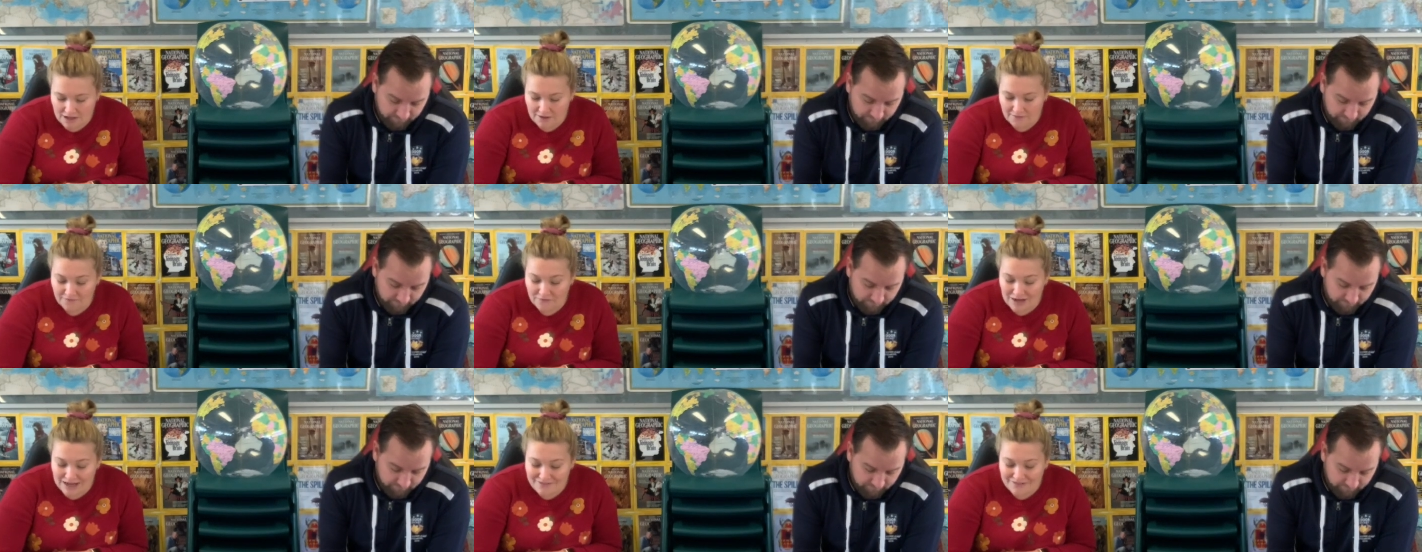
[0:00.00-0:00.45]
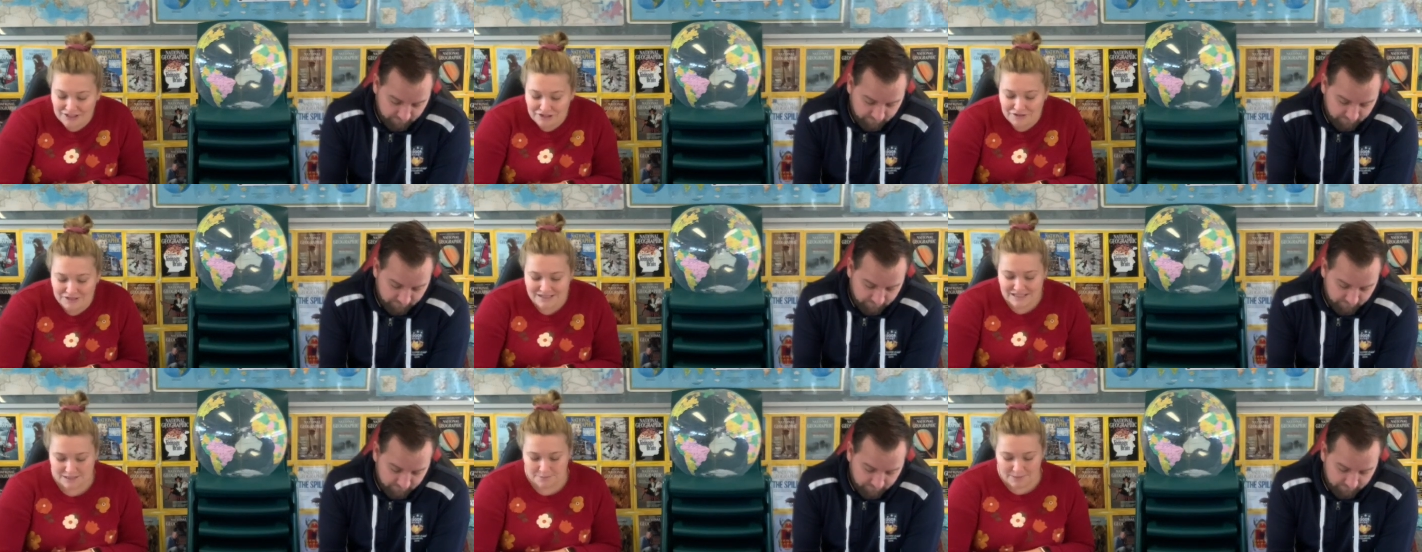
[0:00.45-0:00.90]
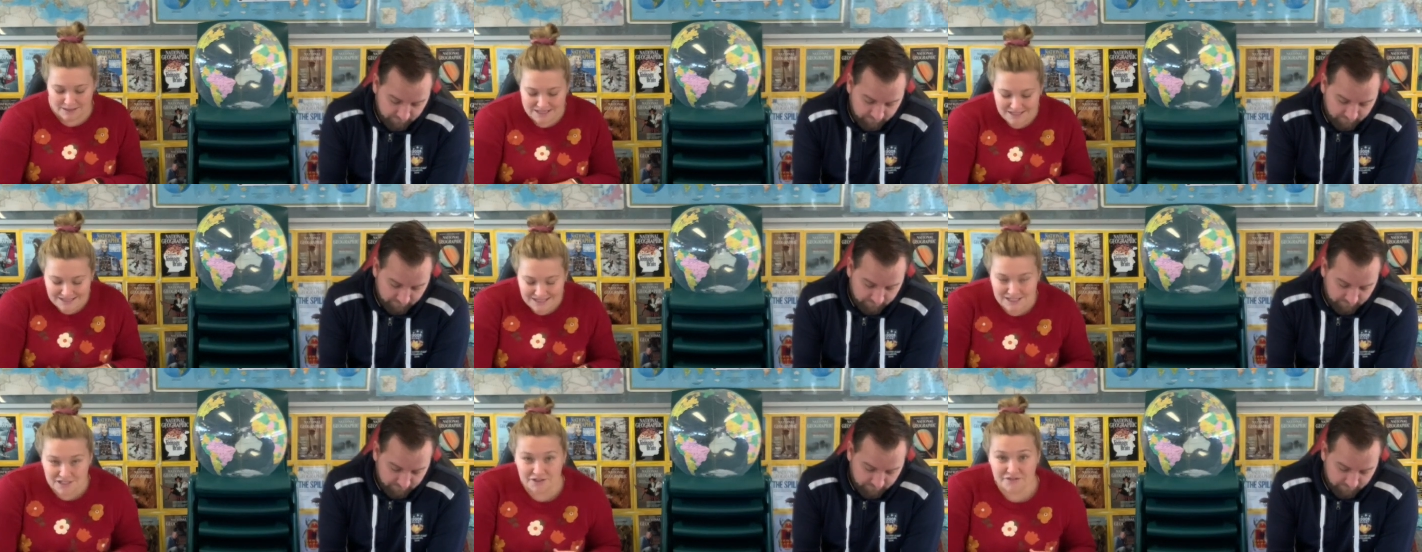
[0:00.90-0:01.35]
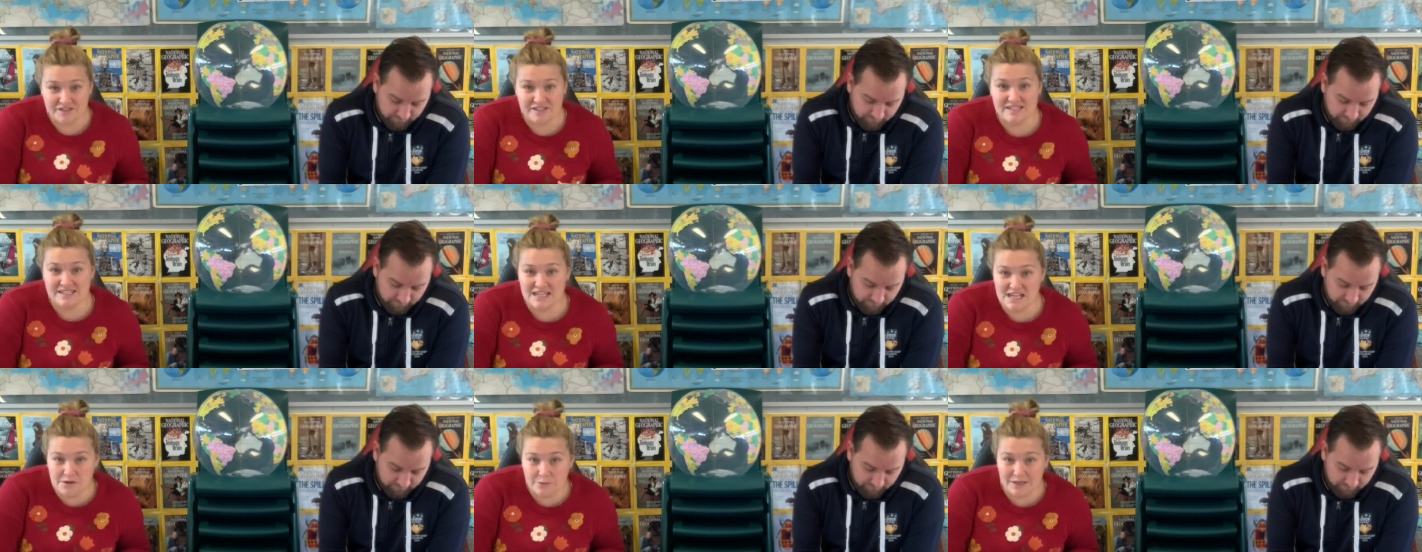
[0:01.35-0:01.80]
Speaker 1: 500 species of
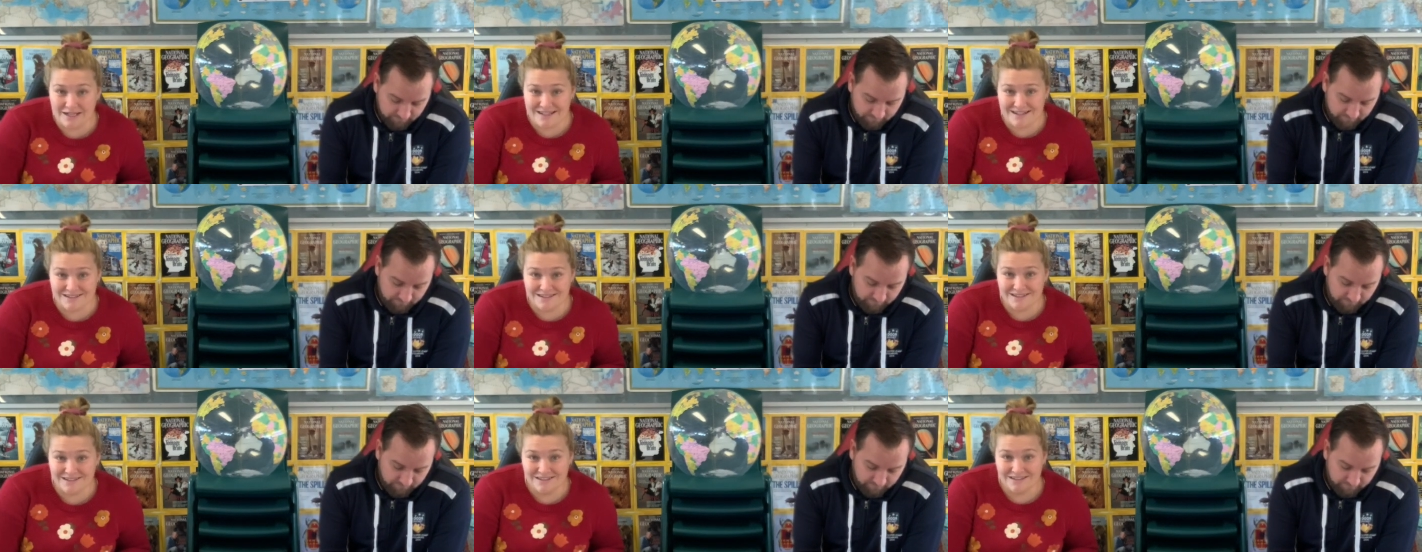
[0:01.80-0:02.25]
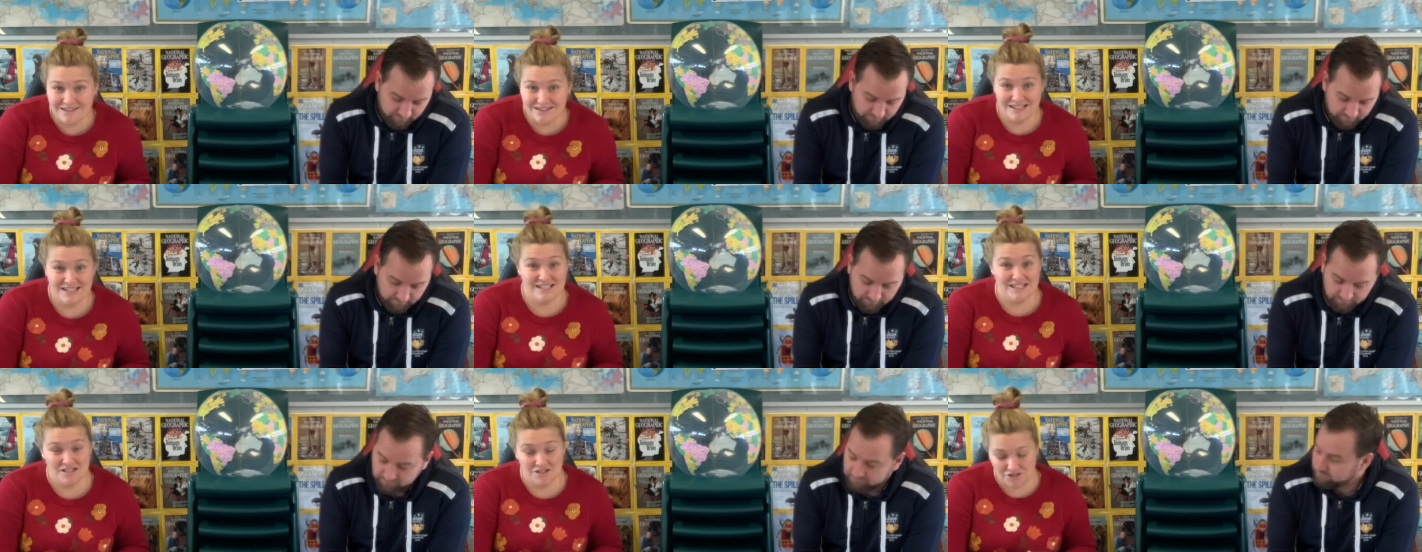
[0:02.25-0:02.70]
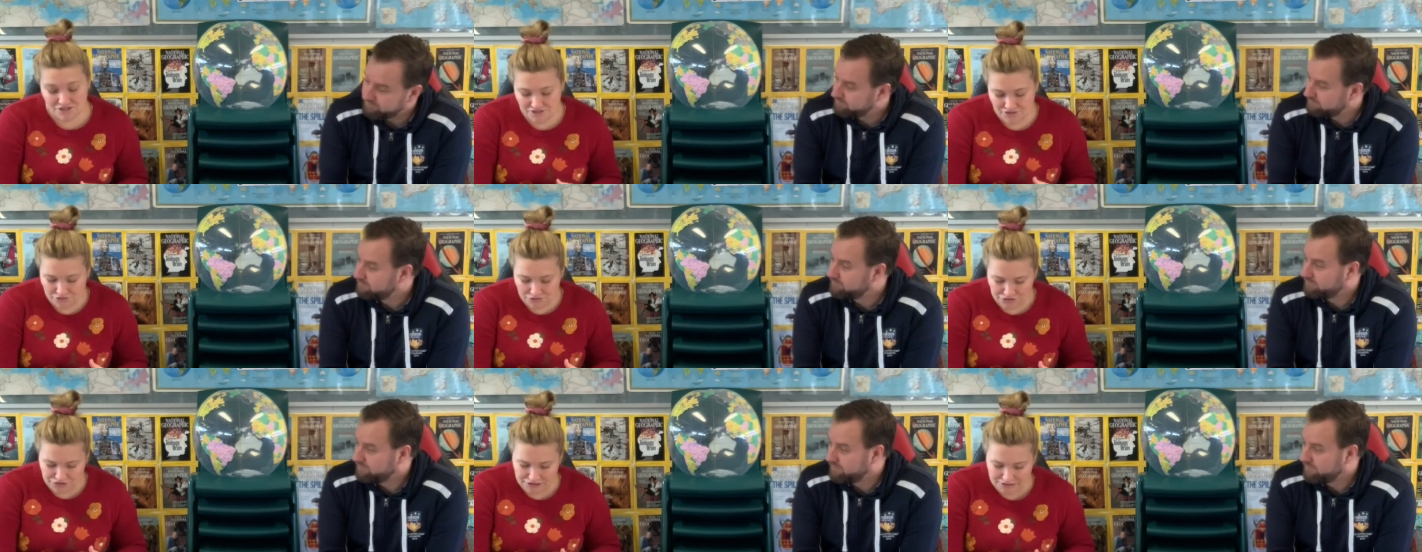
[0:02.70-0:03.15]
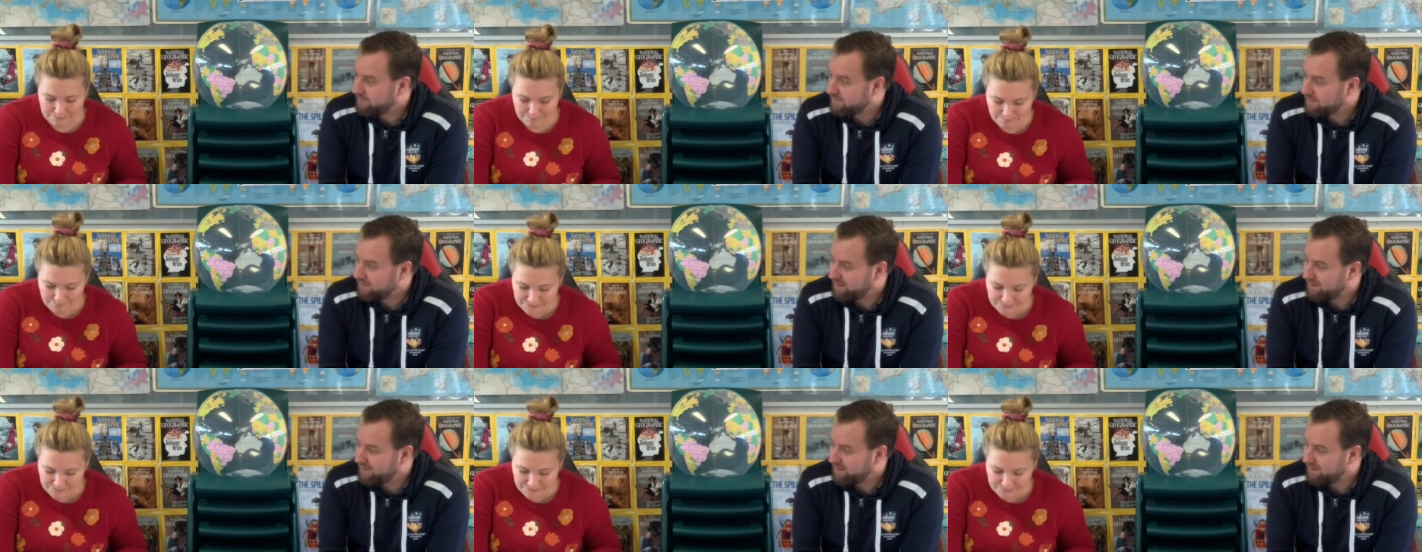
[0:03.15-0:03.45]
seaweed. That's a lot of sushi.